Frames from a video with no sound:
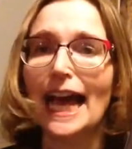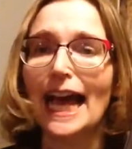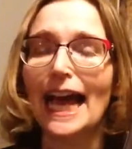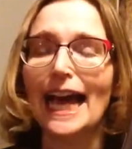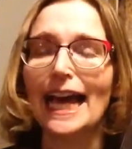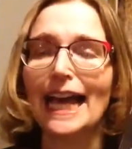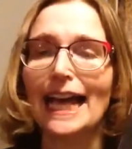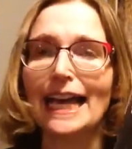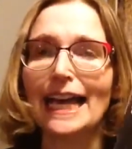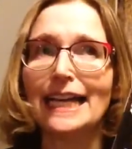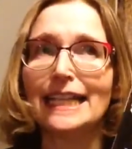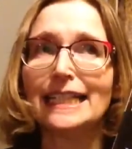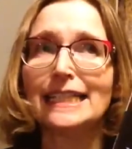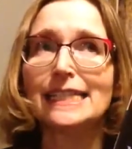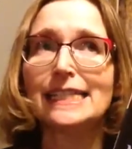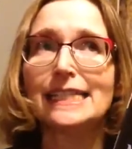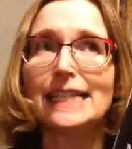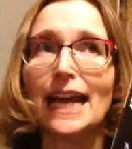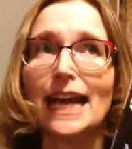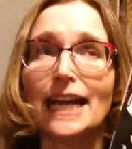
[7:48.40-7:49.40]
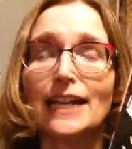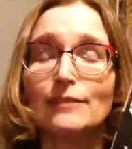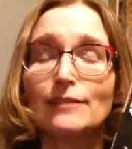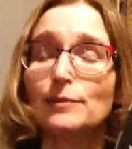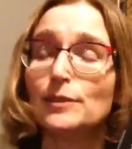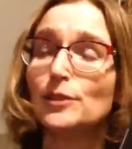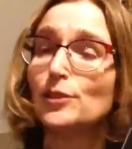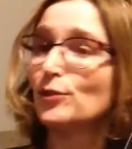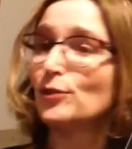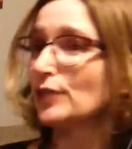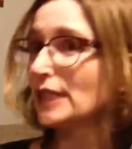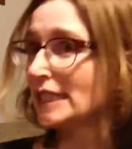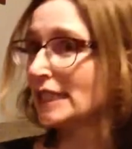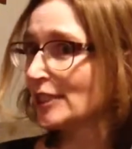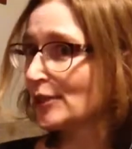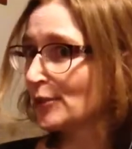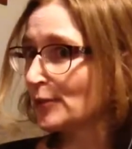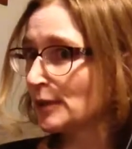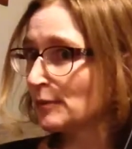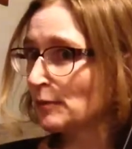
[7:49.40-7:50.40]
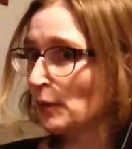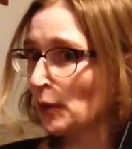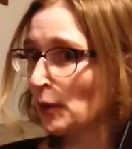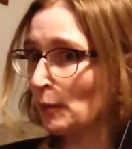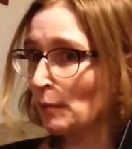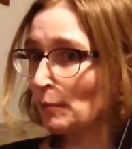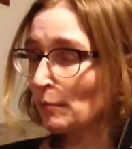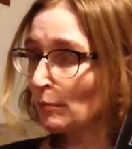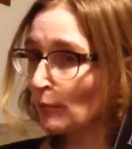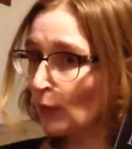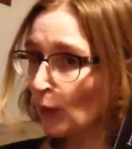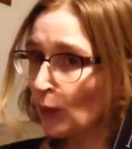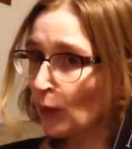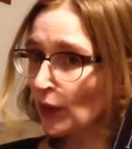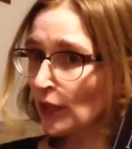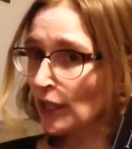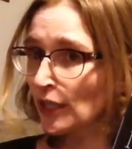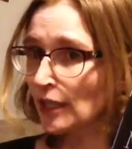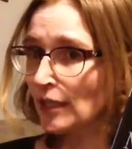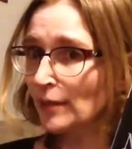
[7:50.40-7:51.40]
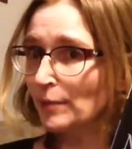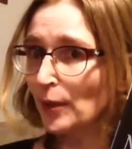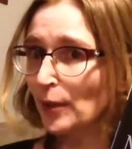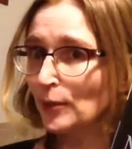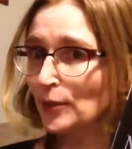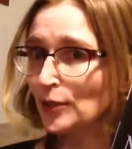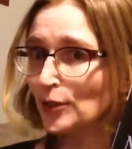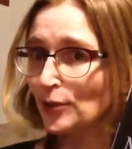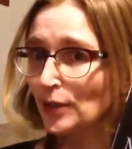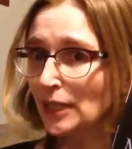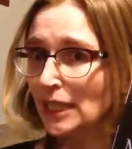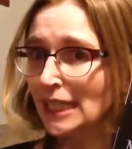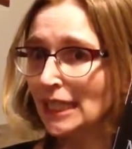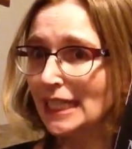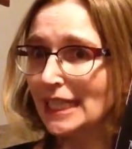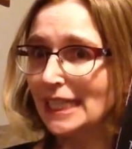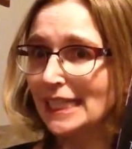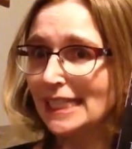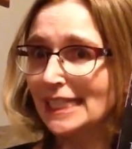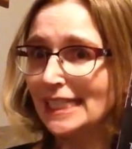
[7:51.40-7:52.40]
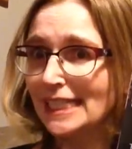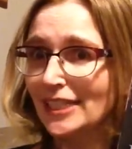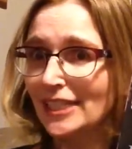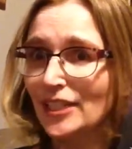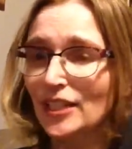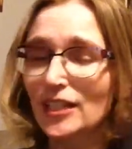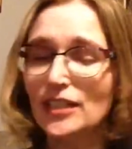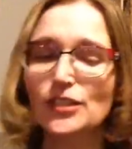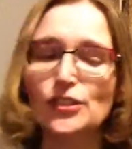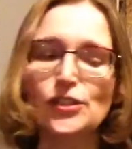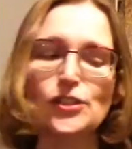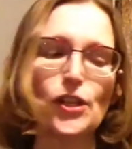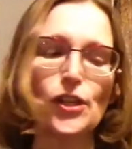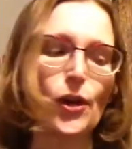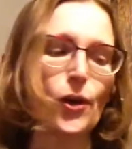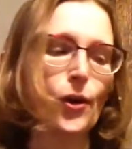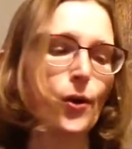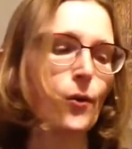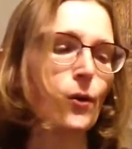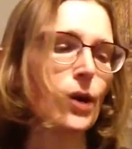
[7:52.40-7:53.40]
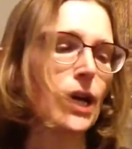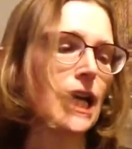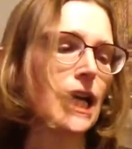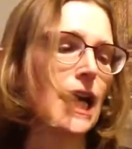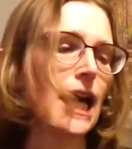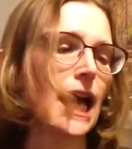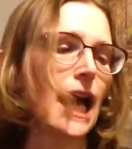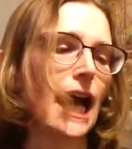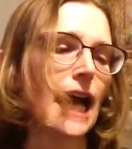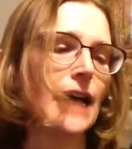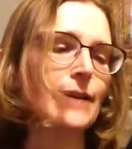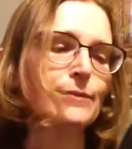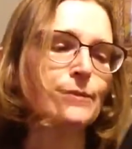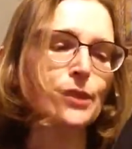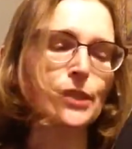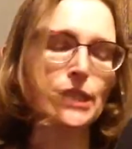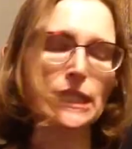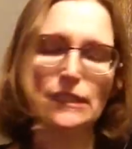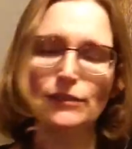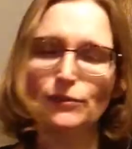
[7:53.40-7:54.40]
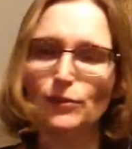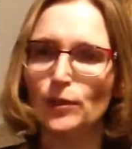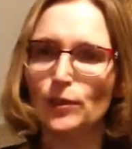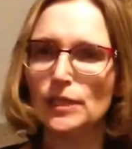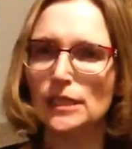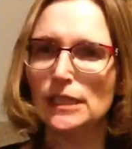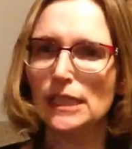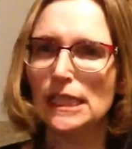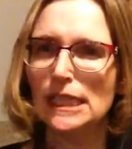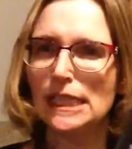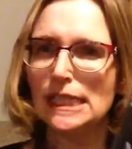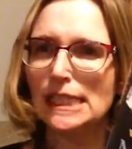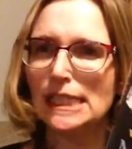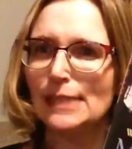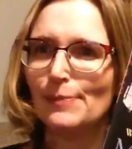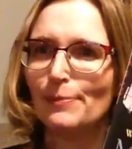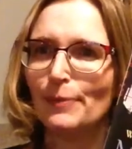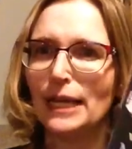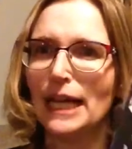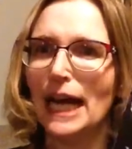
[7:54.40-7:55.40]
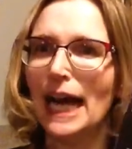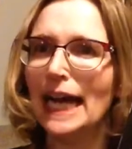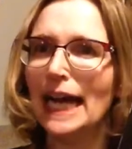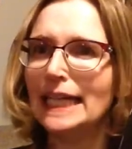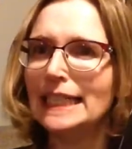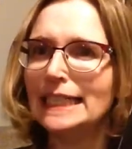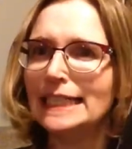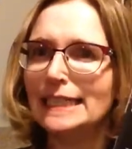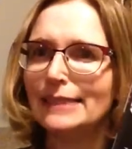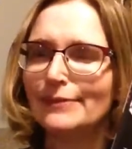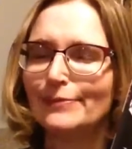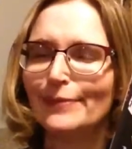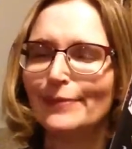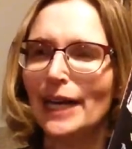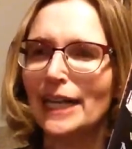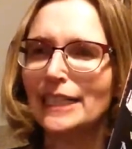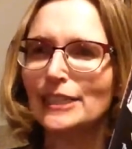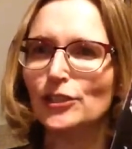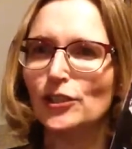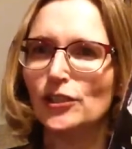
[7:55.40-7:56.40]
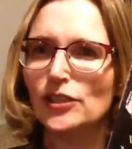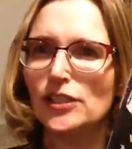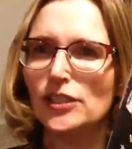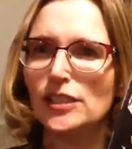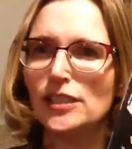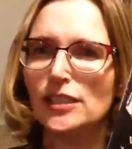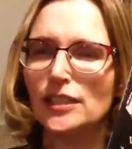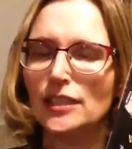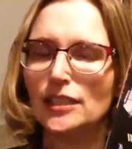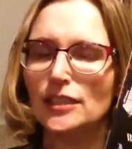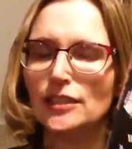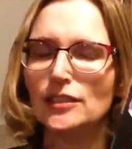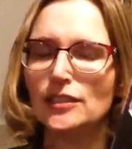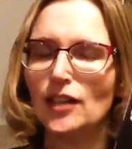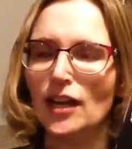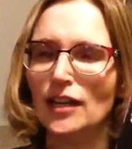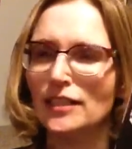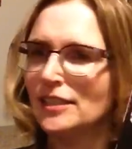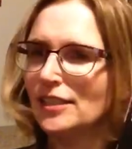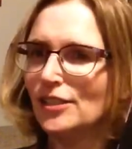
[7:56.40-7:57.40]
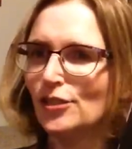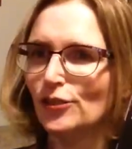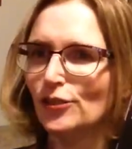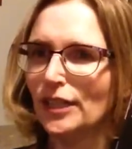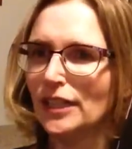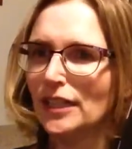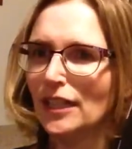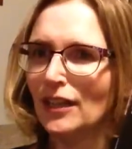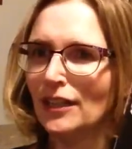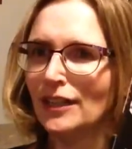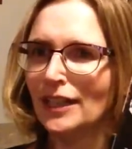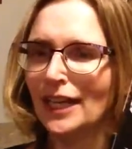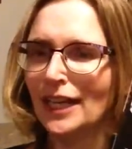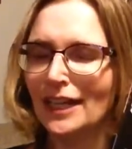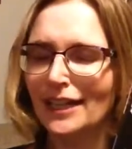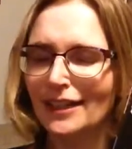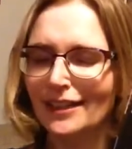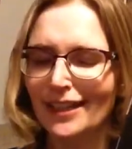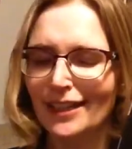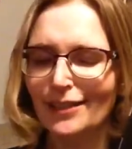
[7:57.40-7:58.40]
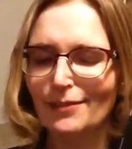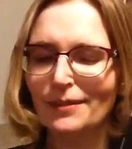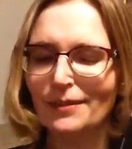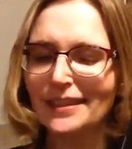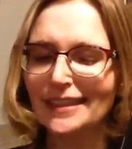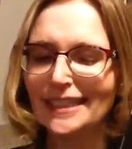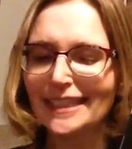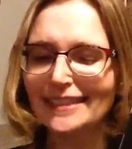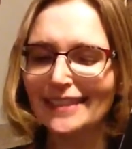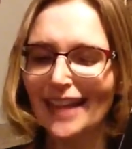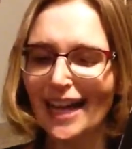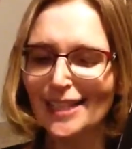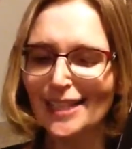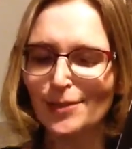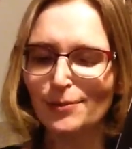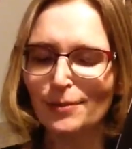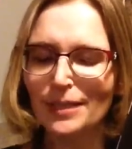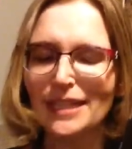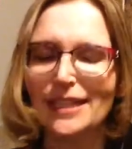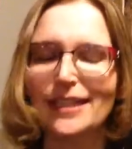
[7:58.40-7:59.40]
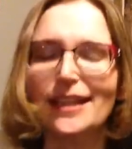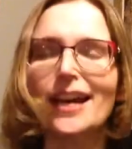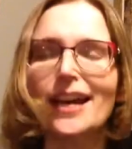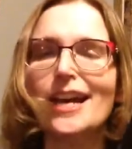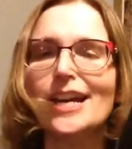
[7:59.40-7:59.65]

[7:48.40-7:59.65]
And I have been trying to read more poetry this year, so I'm looking forward to this, but I just couldn't concentrate on anything really last week,